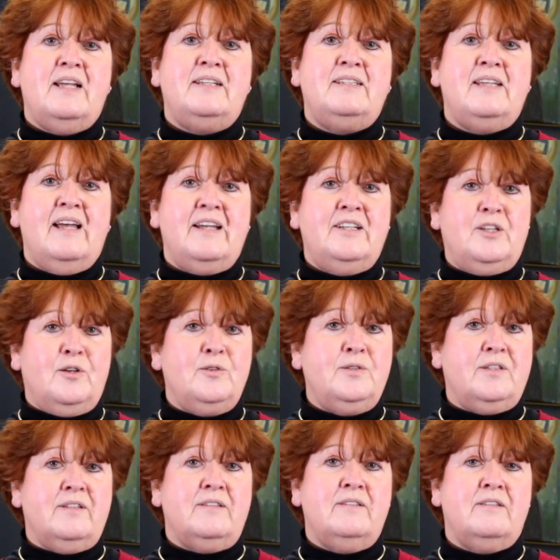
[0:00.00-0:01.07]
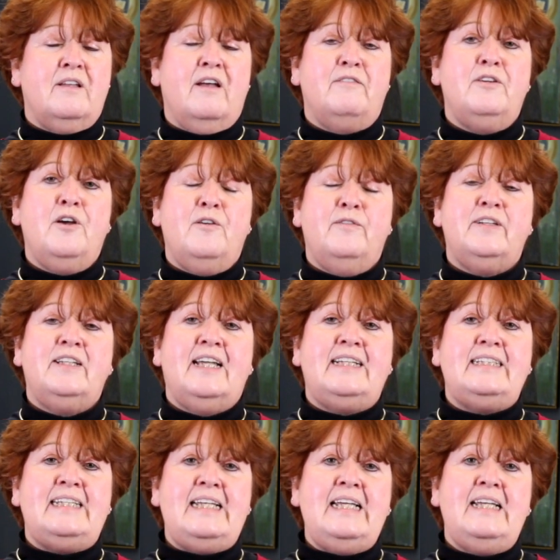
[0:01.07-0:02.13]
and diagnosis of
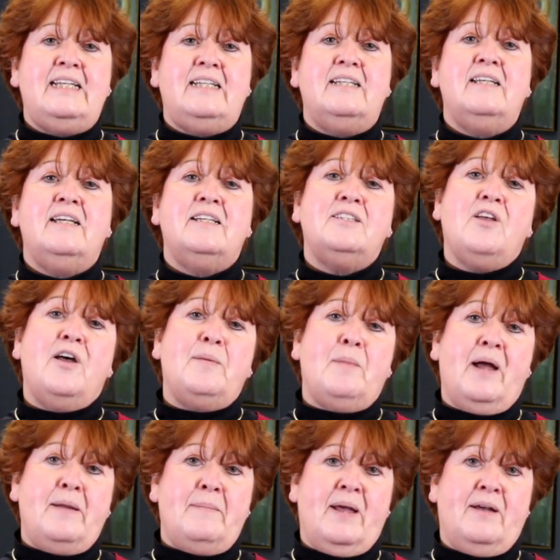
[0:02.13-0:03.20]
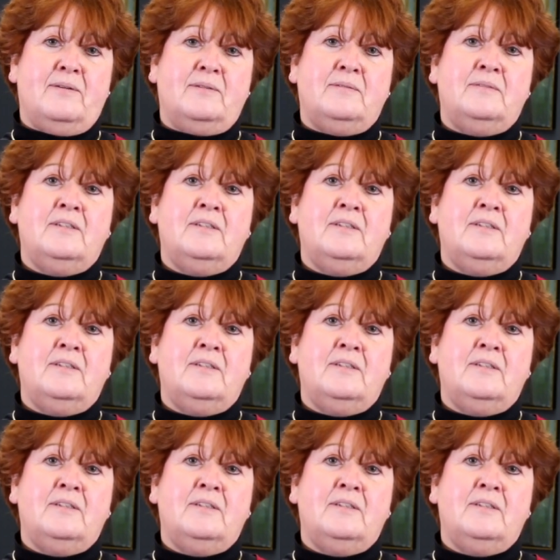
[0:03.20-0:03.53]
COVID-19 is on my mount,